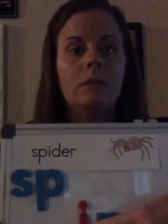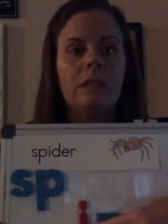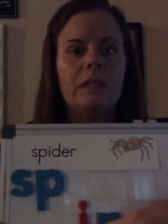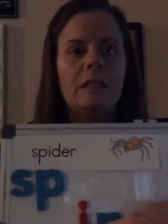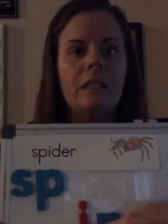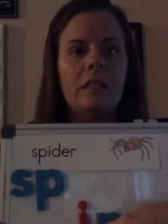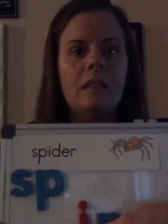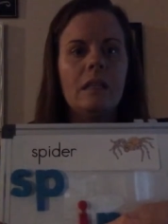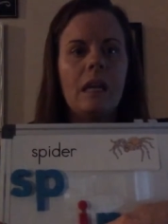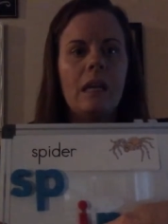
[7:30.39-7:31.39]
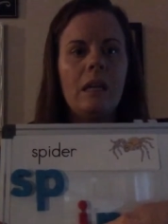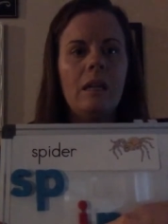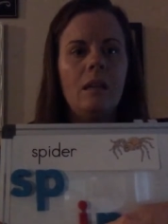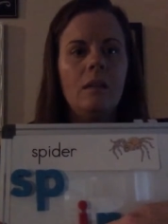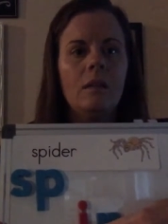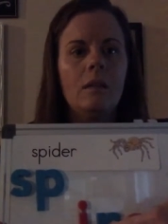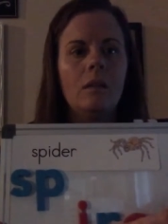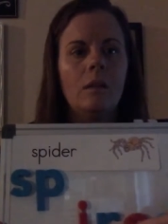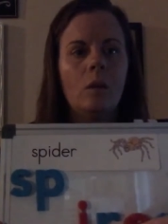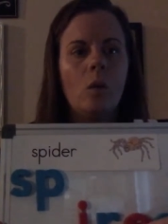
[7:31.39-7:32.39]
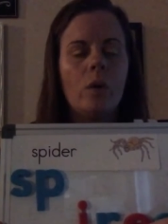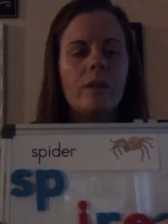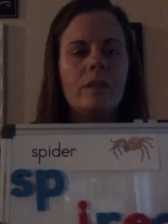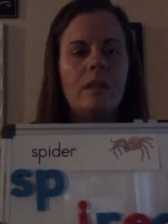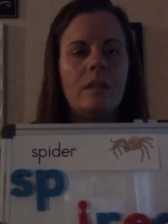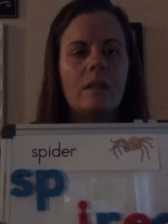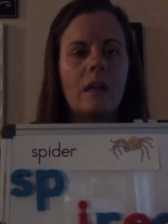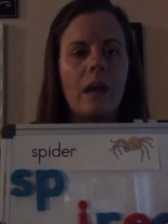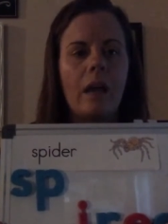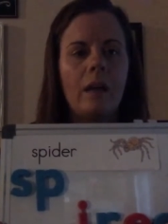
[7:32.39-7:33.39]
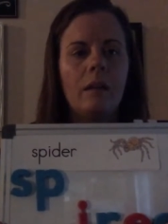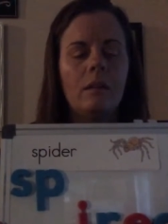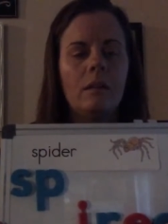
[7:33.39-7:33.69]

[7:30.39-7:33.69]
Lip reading: Is this an I or is this an I?